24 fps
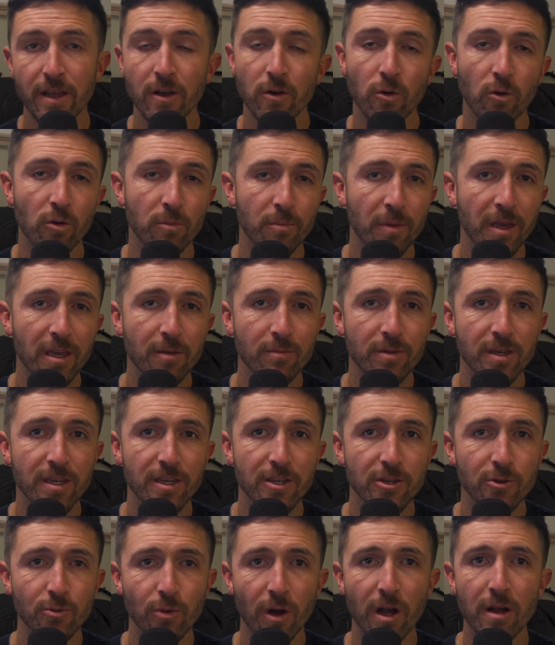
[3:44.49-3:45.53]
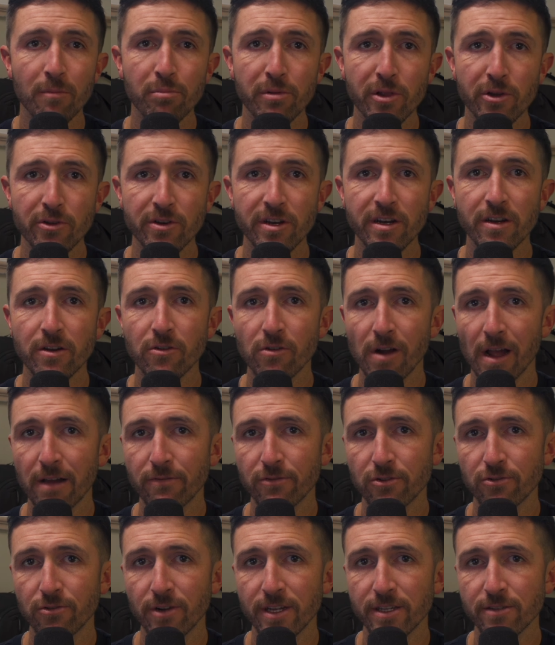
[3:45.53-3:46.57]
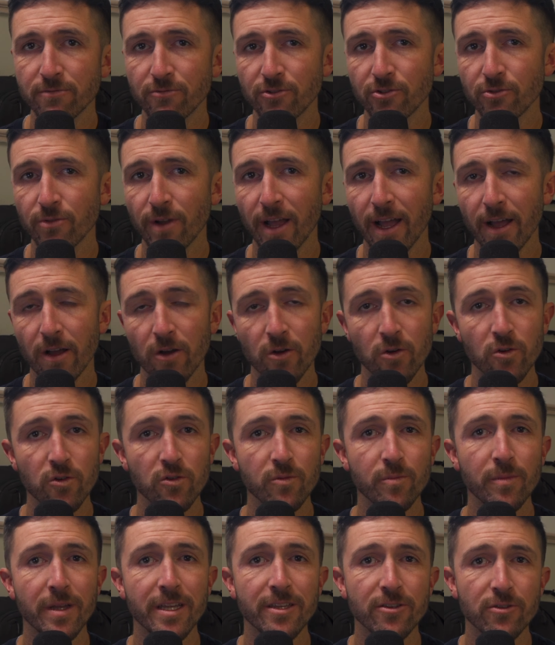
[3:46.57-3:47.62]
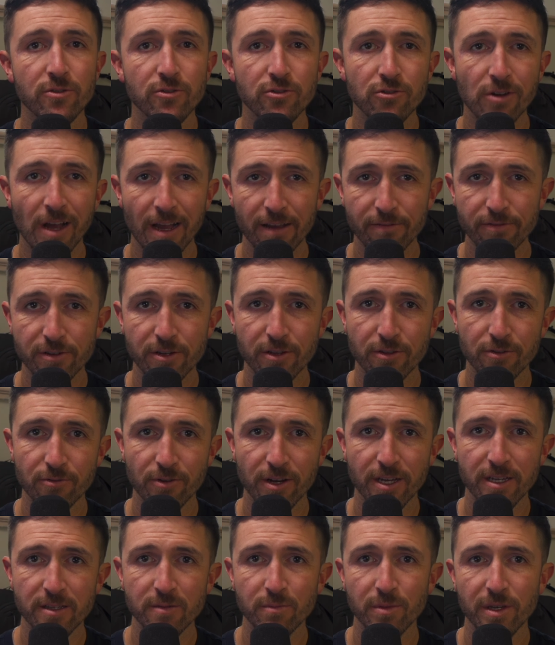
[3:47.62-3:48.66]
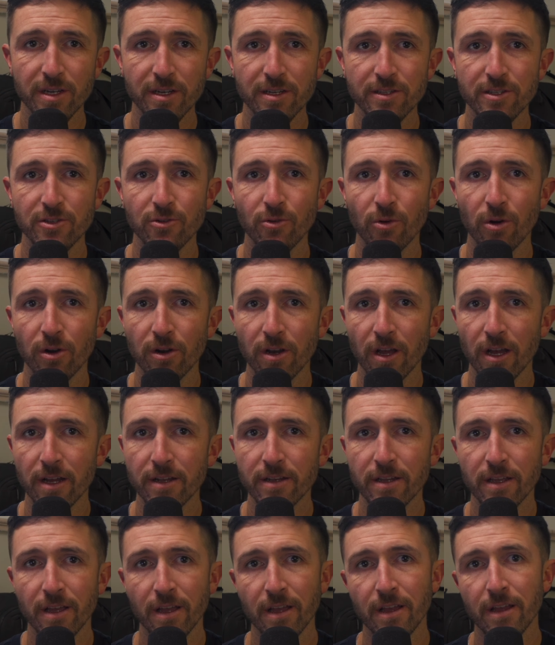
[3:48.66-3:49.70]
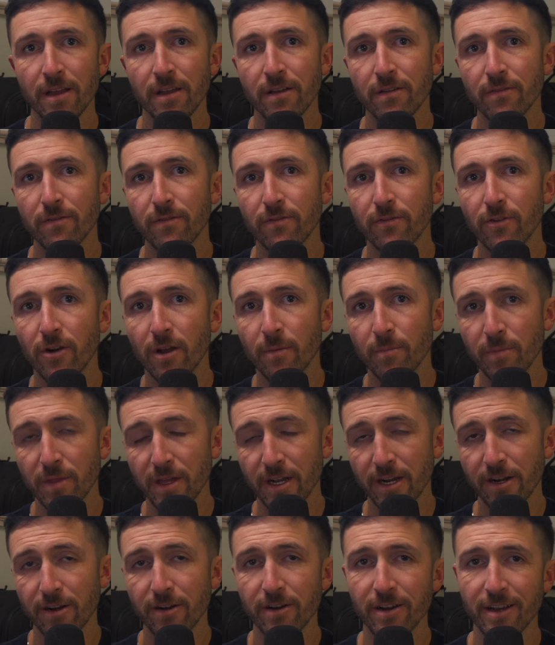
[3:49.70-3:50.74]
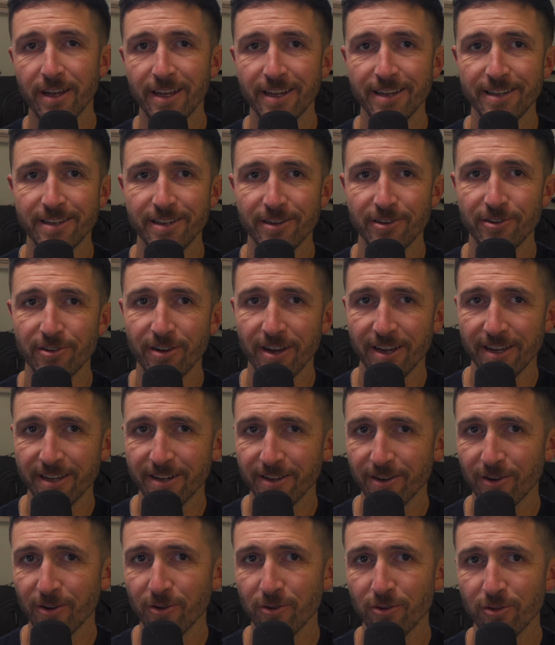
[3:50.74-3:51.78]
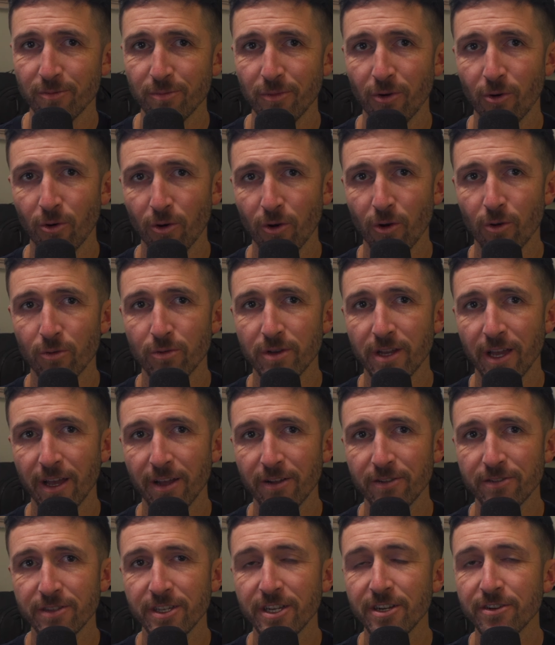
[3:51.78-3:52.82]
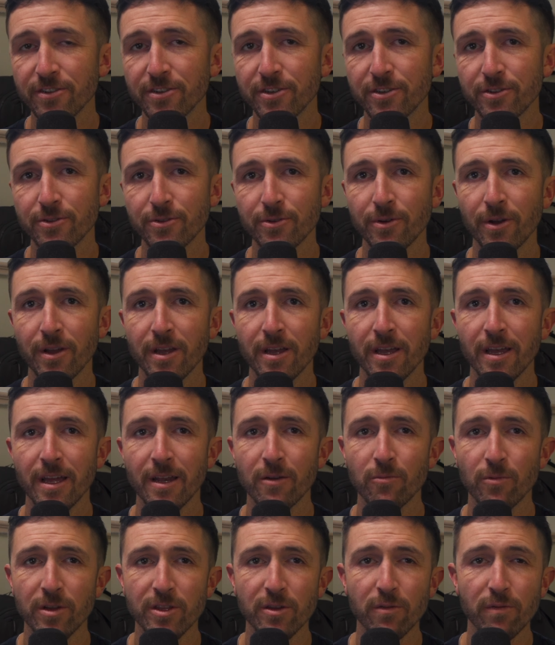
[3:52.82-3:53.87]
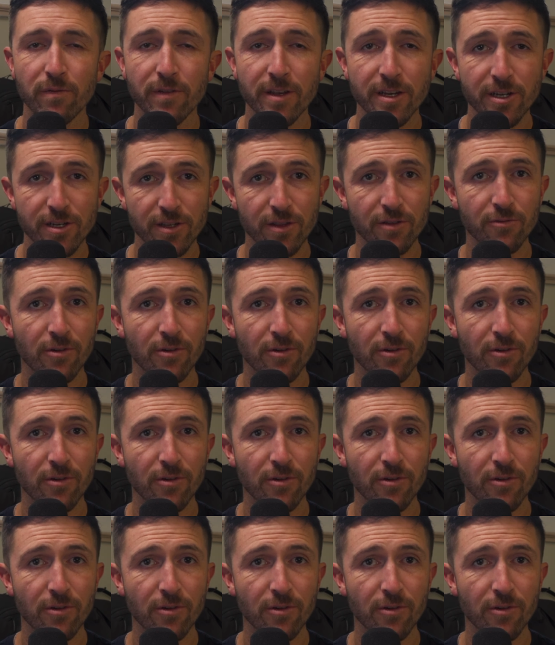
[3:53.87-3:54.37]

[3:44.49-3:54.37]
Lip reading: Or maybe you uploaded a gravel race route at home and you drive to the race because you are not from there and you're not in a home or hotel near you. And when you finish the